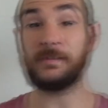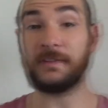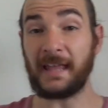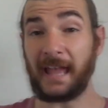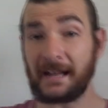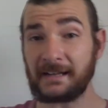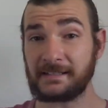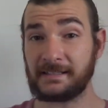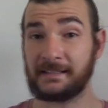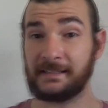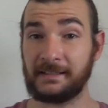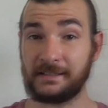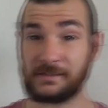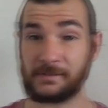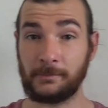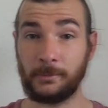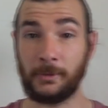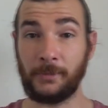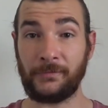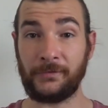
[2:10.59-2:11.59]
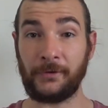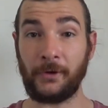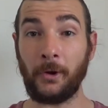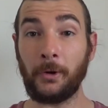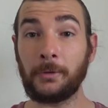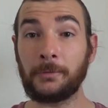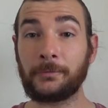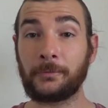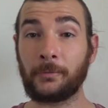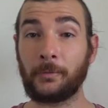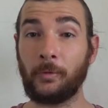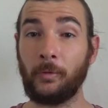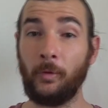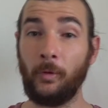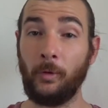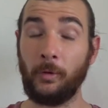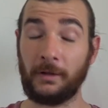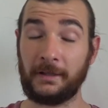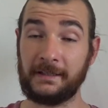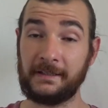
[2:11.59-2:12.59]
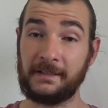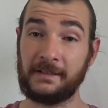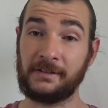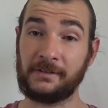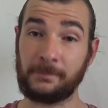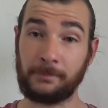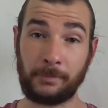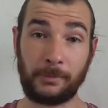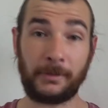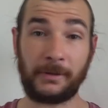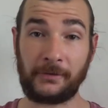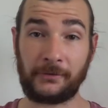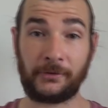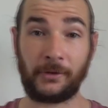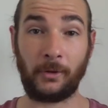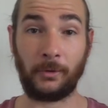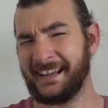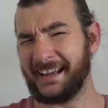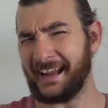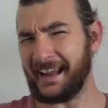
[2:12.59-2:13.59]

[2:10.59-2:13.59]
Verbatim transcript: The acting in this movie overall is pretty solid.